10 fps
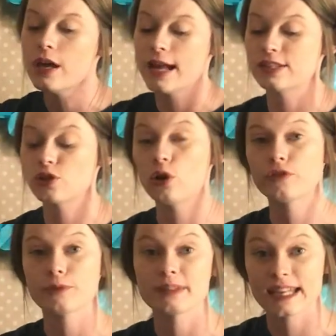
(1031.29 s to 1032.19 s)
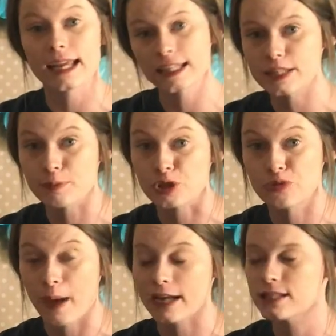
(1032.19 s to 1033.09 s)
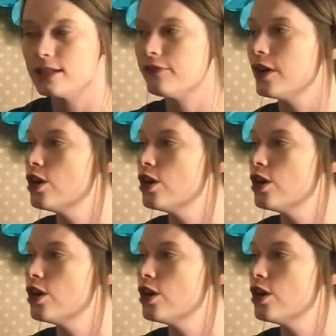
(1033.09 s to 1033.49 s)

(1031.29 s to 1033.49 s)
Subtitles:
It's told from Stanley's perspective.